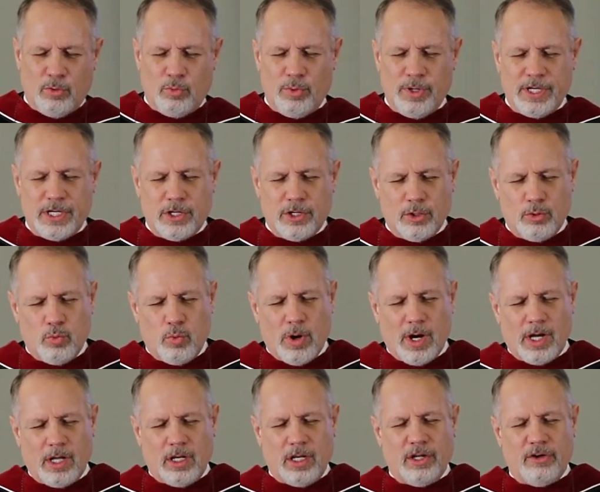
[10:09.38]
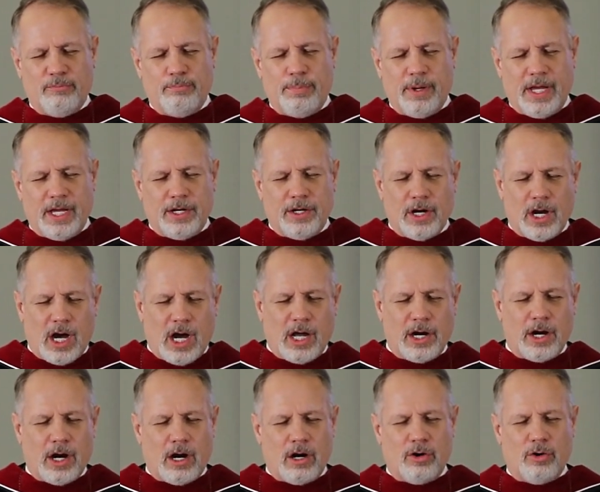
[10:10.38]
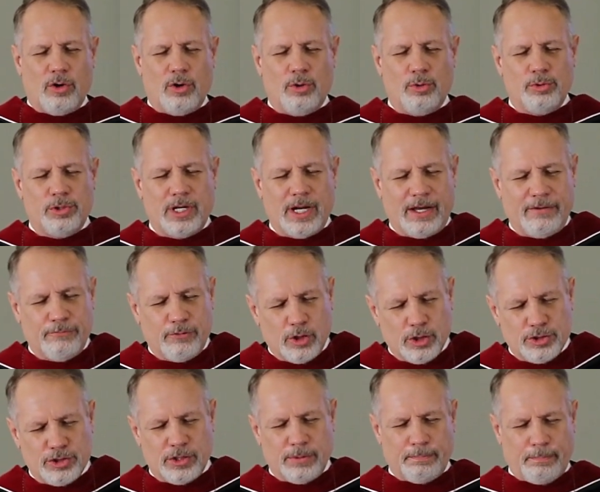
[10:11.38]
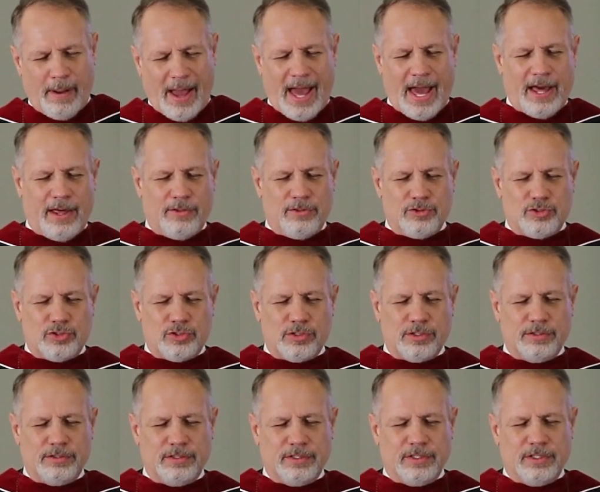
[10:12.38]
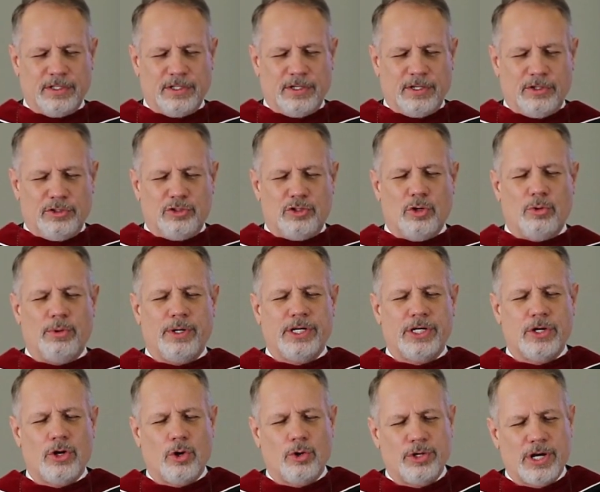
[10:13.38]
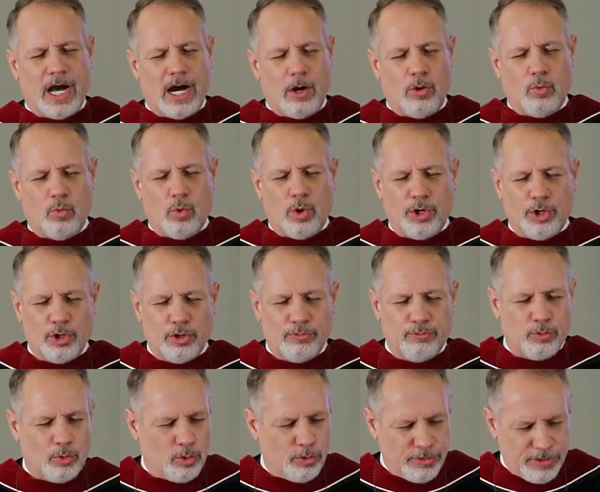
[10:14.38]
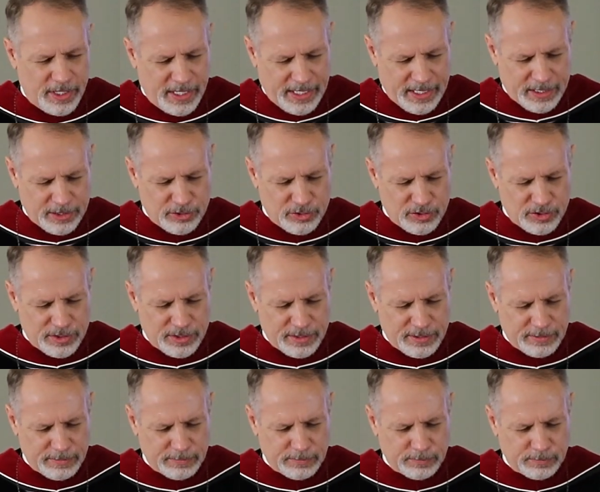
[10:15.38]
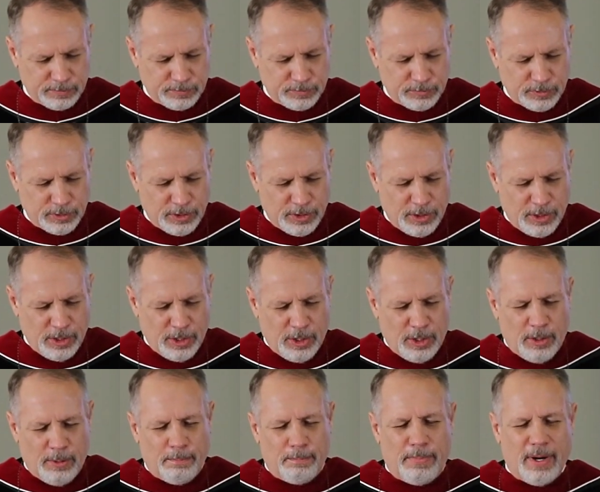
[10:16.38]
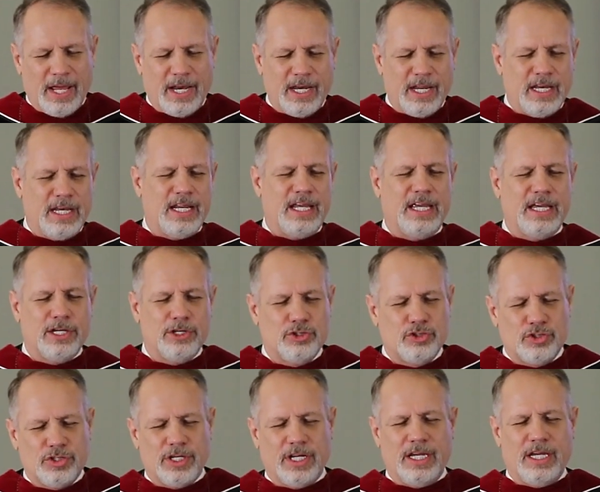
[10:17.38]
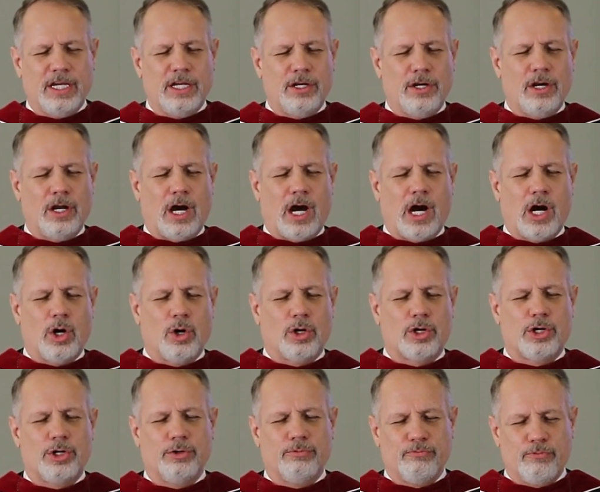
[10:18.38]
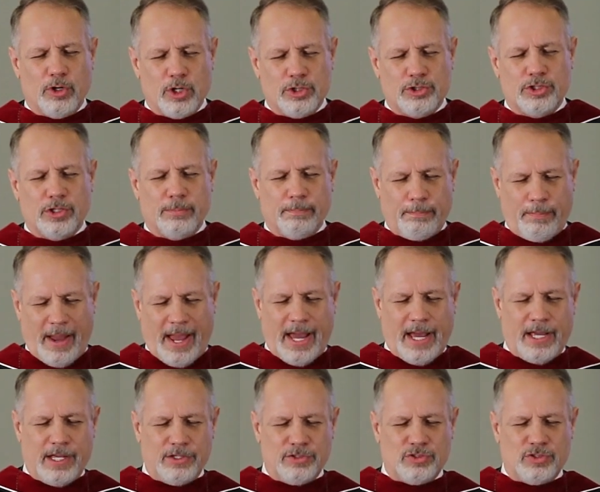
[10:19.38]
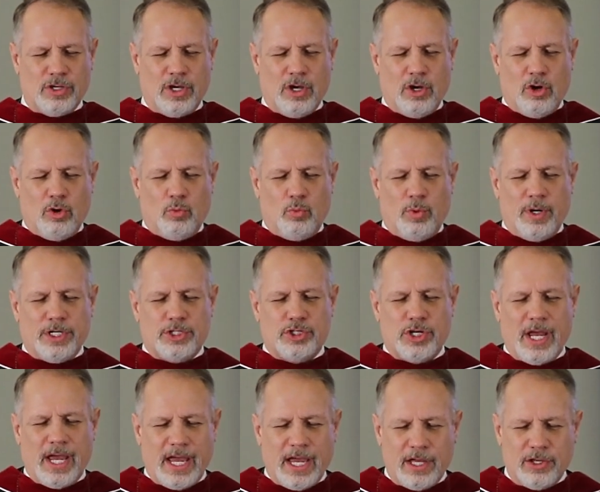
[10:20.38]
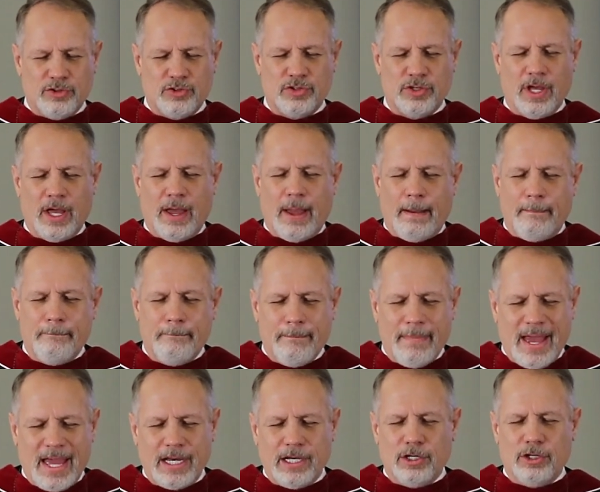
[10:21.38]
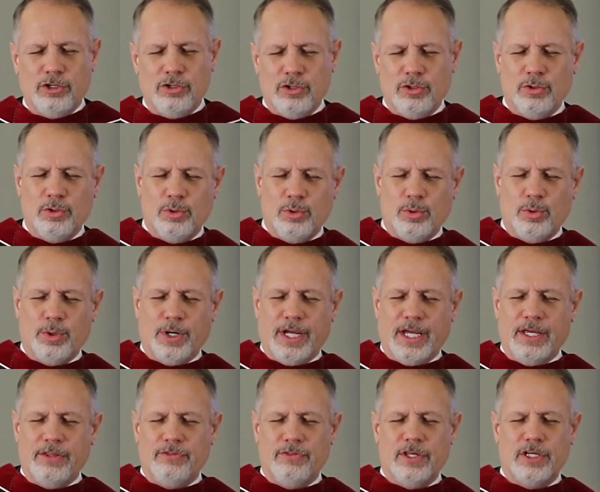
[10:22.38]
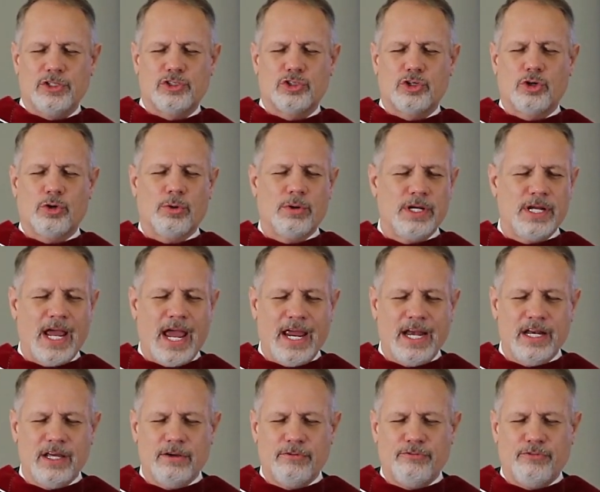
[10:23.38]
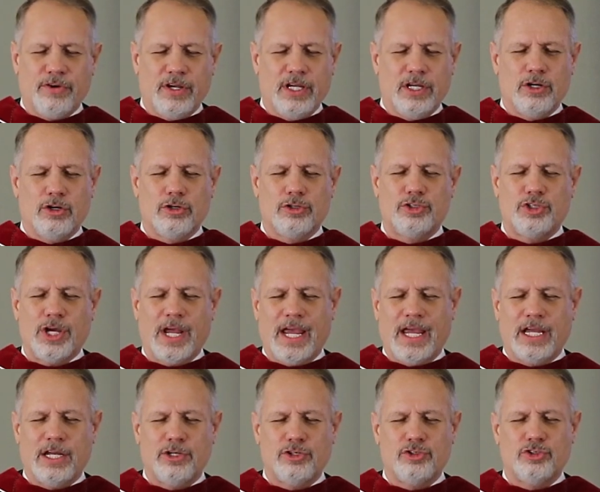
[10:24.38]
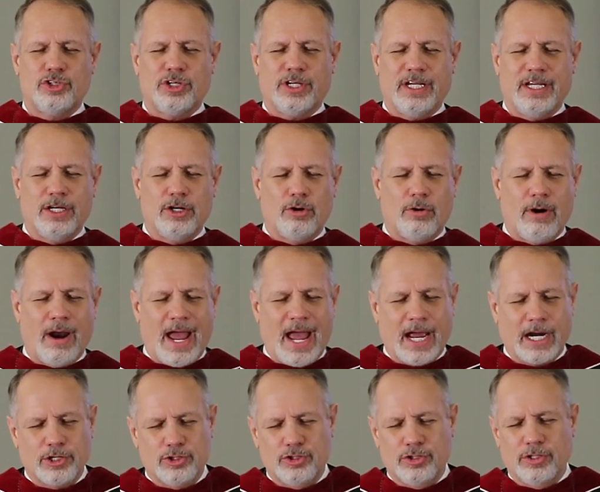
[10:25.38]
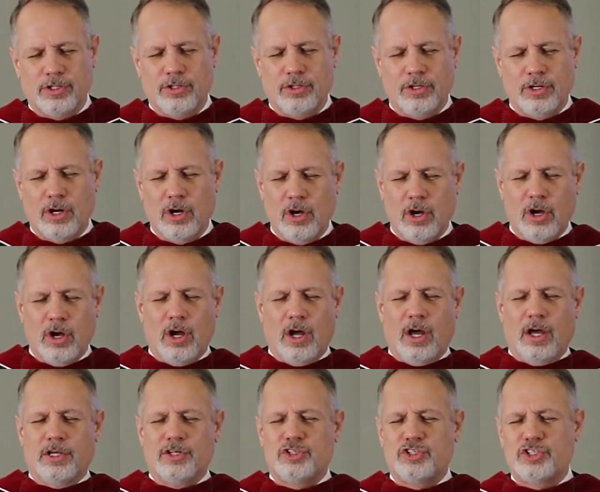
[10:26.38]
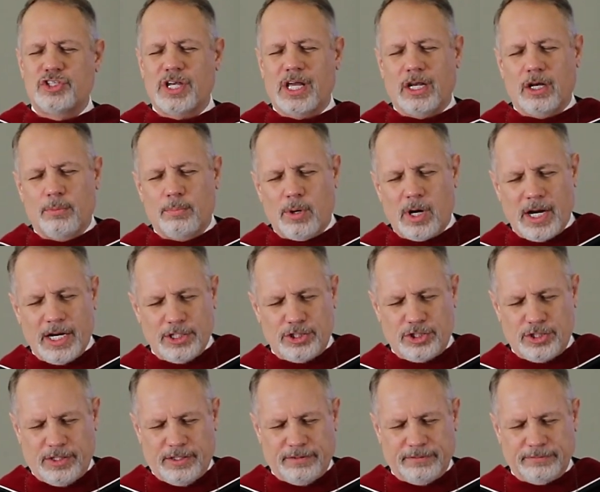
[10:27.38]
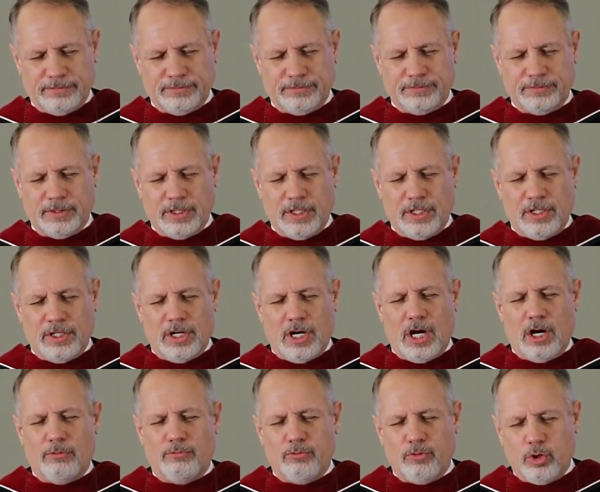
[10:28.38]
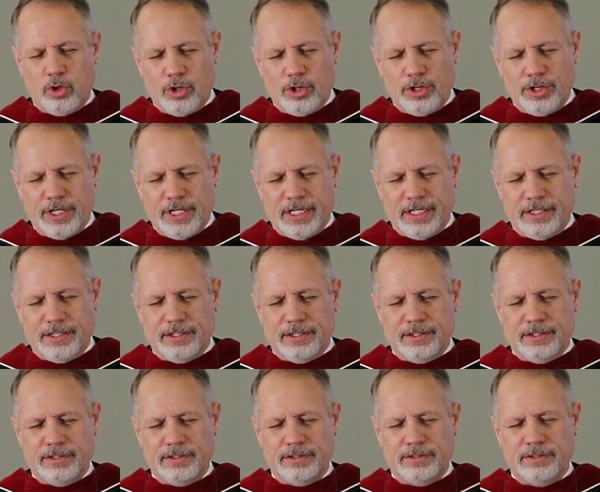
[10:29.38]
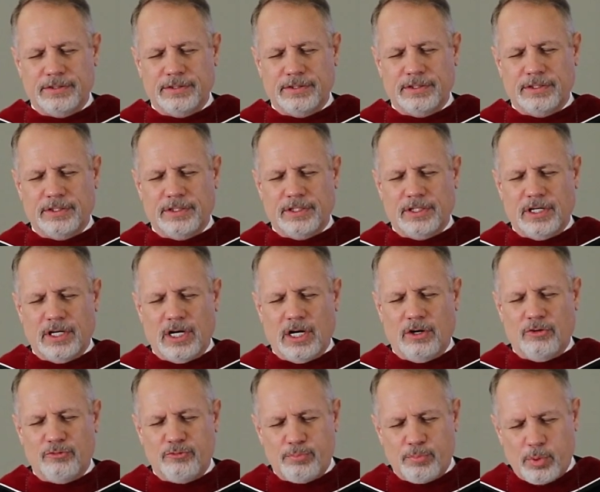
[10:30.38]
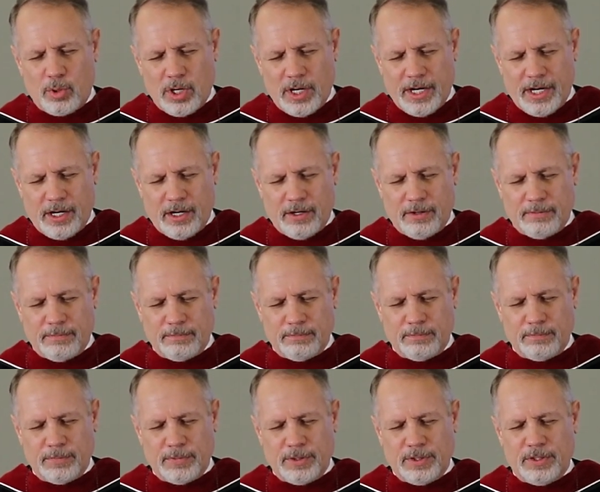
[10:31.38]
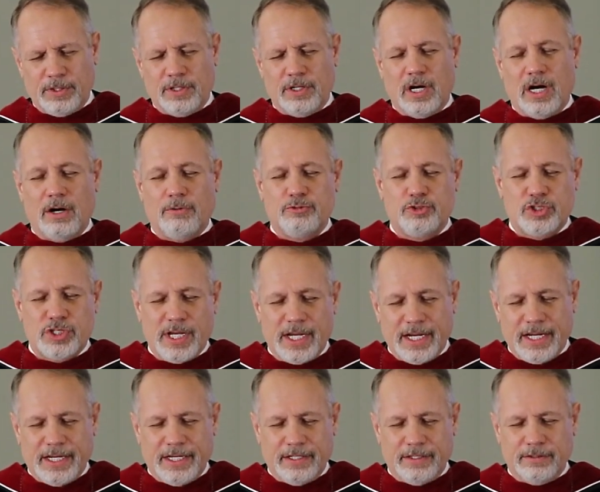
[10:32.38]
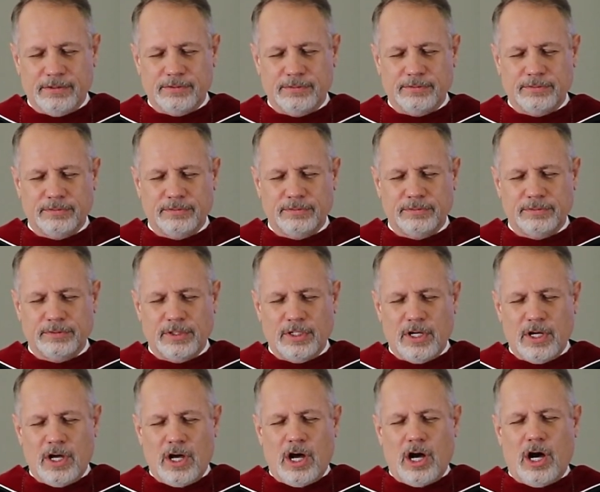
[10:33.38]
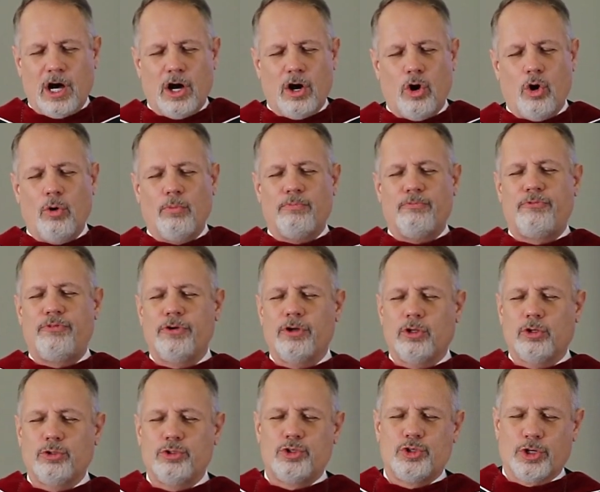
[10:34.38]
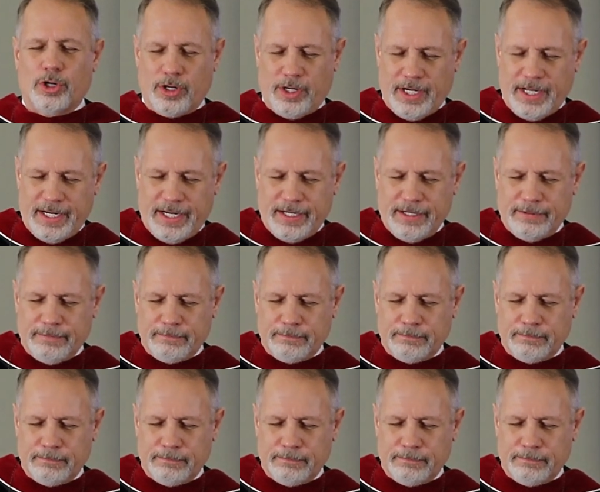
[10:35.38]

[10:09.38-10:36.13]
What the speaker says: We could well have been on our own divergent paths, doing no doubt wonderful things. But it is in our convergent paths which has met you in this creative interchange, interaction, celebration of learning, of prayer, of singing, a hope-filled journey.